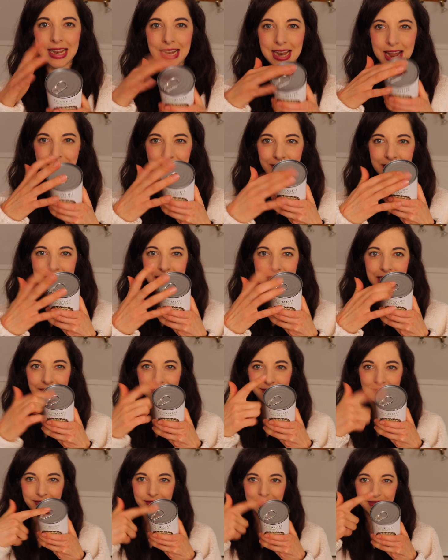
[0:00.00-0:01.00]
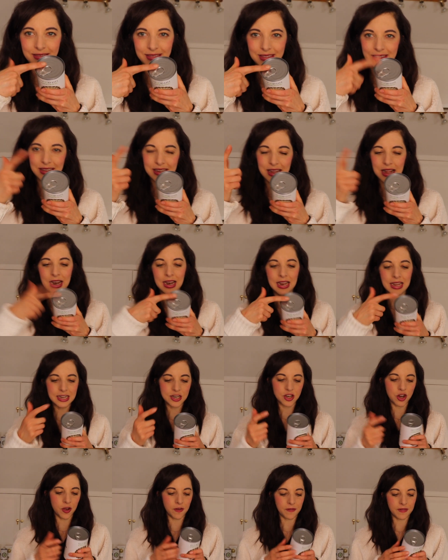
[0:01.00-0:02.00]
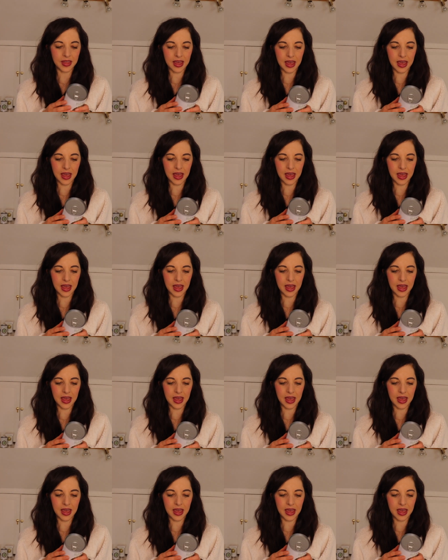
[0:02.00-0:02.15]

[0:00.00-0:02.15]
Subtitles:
lovely lid over